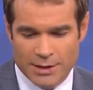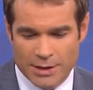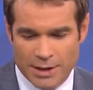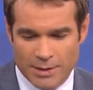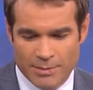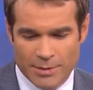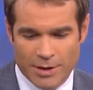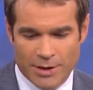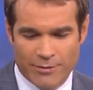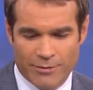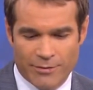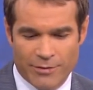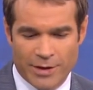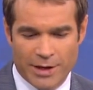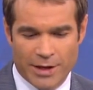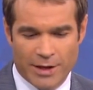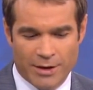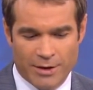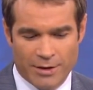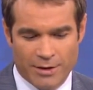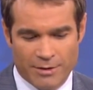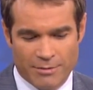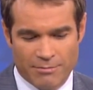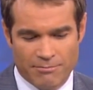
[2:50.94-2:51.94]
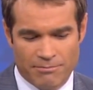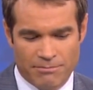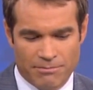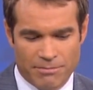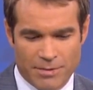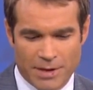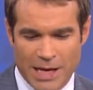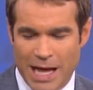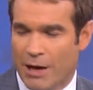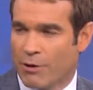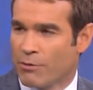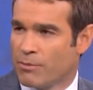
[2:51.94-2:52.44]
some of their
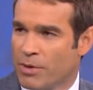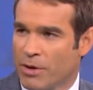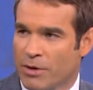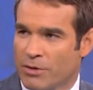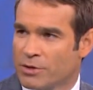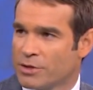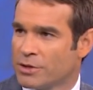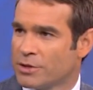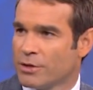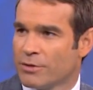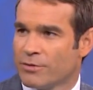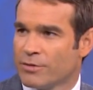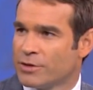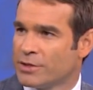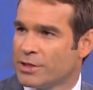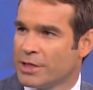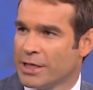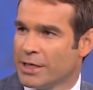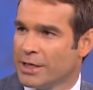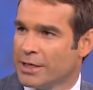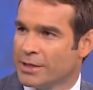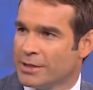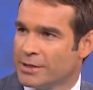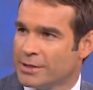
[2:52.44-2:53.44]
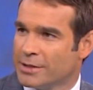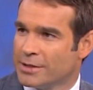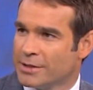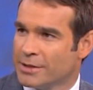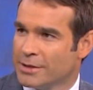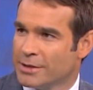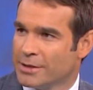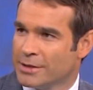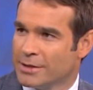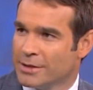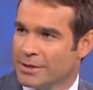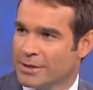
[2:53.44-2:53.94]
outposts overseas? Of
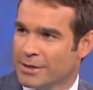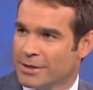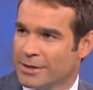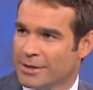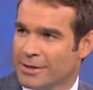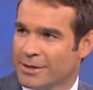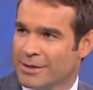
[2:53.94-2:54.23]
course he knows